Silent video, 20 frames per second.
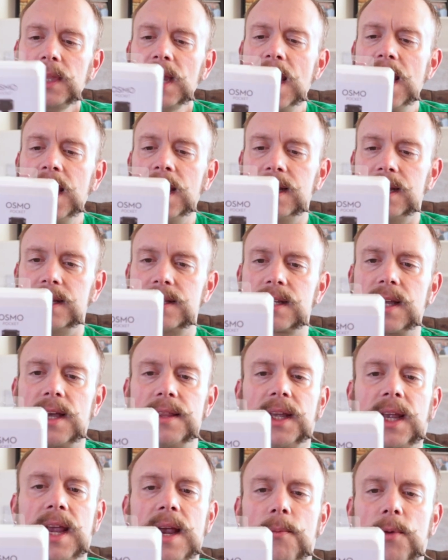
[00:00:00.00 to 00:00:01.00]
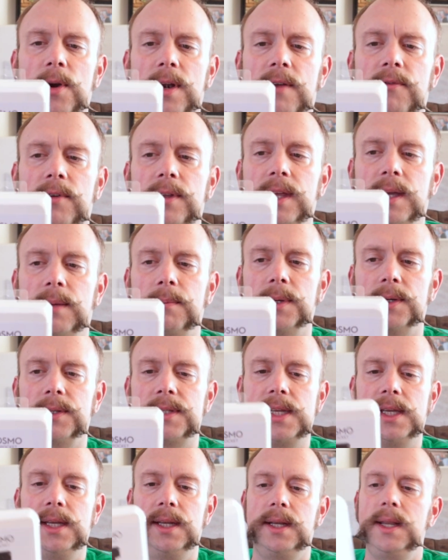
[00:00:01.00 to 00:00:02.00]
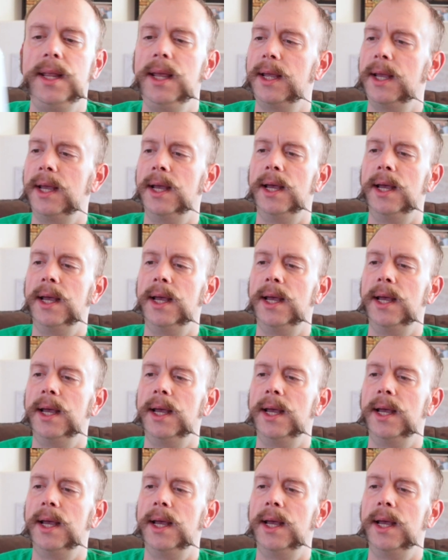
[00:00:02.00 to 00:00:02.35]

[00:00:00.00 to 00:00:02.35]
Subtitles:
and it's got the camera and everything built in.